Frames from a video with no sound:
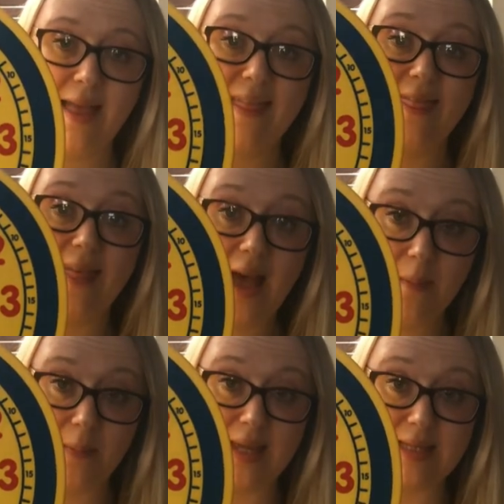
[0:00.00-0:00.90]
That
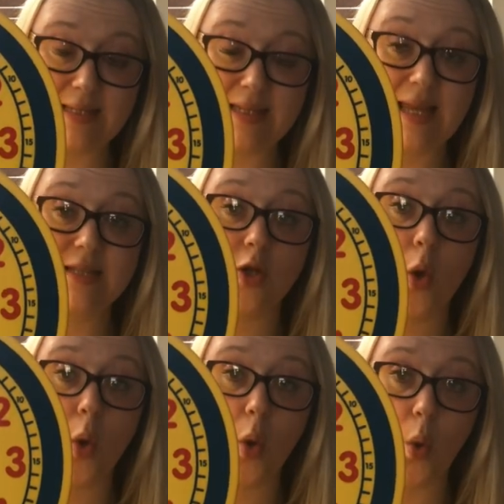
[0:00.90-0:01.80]
means it's
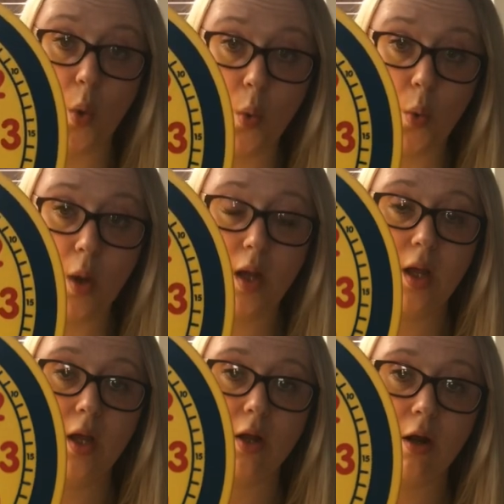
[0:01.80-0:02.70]

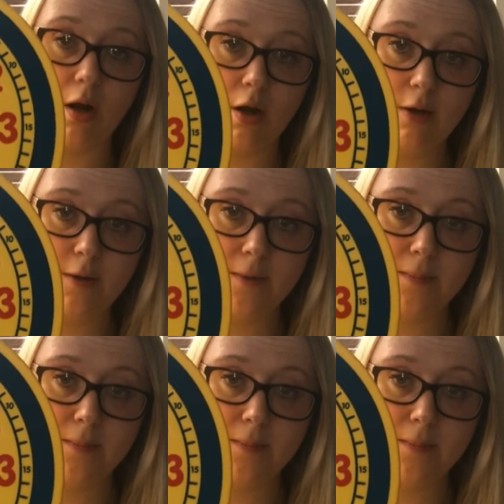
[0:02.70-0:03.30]
o'clock.